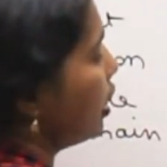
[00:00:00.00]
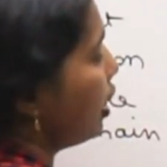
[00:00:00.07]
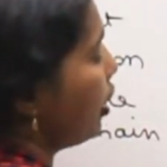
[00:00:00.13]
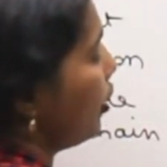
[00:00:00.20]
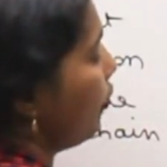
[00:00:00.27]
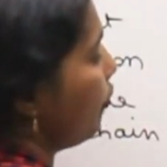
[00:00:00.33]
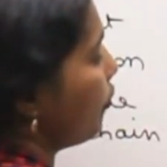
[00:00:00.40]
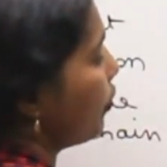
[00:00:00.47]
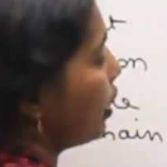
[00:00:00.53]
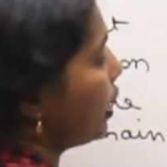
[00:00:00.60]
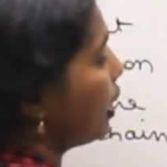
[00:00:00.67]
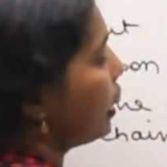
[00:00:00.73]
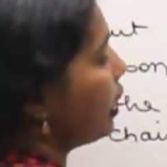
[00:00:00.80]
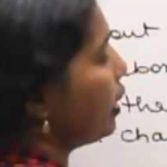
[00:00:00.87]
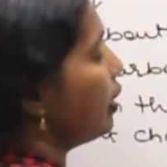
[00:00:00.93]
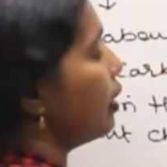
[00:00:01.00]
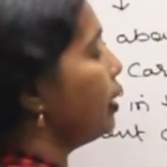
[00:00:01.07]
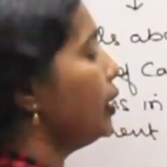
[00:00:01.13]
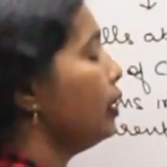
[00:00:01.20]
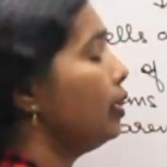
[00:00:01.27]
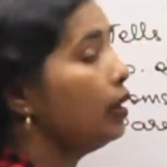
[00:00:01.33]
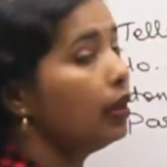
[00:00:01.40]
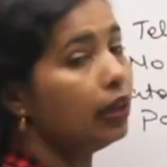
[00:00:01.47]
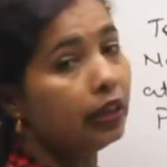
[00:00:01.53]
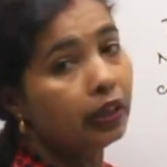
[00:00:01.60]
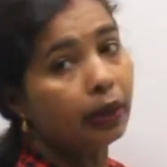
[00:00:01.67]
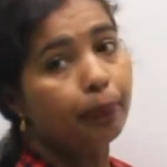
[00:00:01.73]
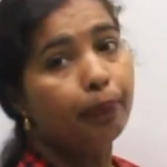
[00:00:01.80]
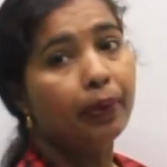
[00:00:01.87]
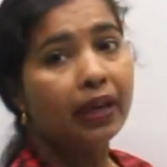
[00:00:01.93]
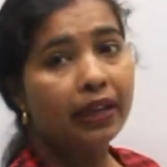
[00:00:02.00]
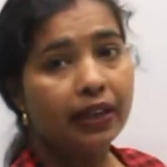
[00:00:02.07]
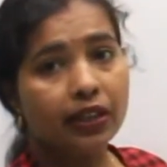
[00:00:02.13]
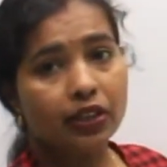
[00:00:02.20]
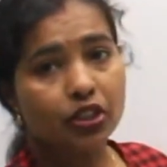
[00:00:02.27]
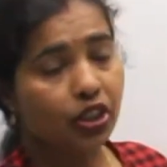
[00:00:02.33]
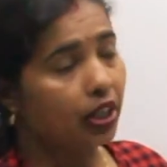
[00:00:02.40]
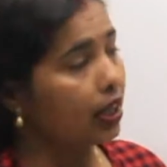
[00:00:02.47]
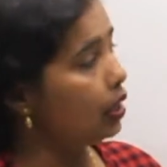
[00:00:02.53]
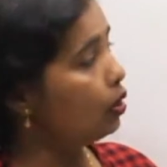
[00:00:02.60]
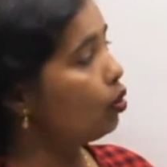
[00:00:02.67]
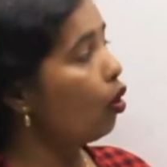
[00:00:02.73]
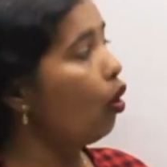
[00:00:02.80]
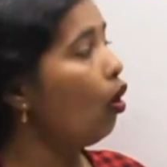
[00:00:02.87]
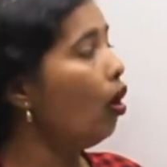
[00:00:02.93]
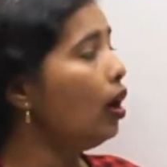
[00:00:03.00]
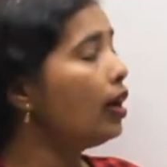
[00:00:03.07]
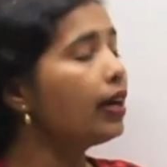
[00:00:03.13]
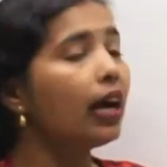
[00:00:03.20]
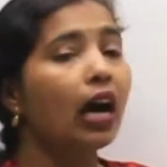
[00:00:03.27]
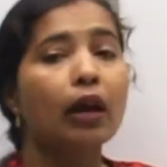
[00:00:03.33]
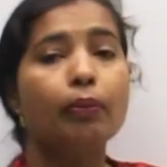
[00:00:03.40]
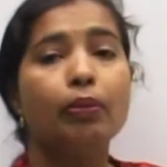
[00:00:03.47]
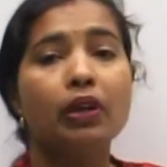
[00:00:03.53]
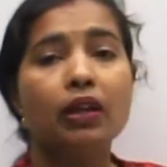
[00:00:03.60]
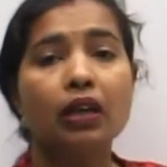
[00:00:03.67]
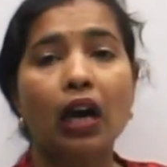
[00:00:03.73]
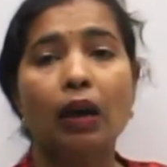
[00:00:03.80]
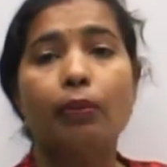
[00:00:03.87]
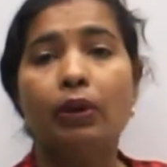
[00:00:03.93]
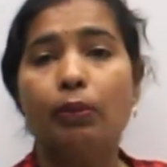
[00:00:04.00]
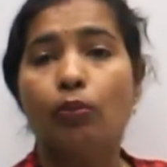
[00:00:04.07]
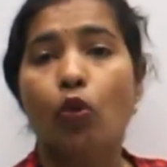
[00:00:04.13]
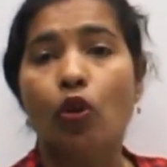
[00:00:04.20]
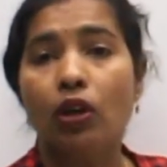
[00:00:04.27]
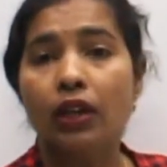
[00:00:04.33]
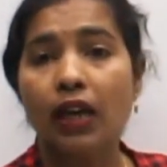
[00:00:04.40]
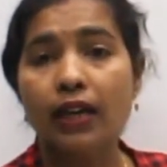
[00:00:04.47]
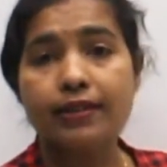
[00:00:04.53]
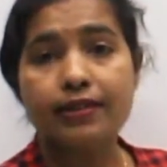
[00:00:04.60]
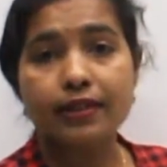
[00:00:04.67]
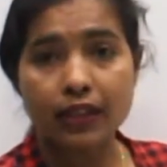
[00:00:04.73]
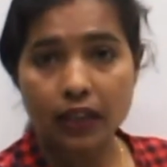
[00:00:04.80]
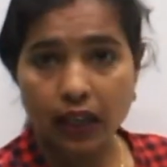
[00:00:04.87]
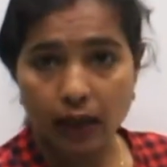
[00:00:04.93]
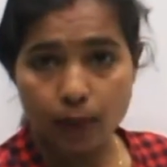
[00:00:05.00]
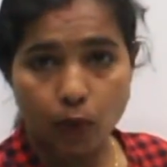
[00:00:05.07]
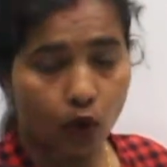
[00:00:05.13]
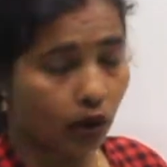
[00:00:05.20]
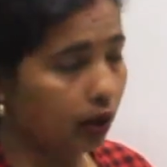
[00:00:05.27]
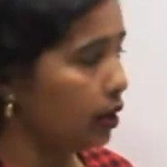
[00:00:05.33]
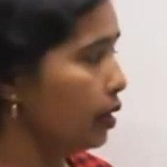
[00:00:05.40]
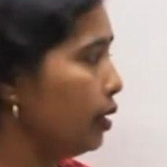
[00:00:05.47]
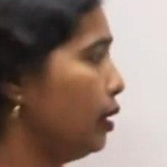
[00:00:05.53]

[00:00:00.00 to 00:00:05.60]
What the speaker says: If in the parent chain all carbon-carbon bond are single bond.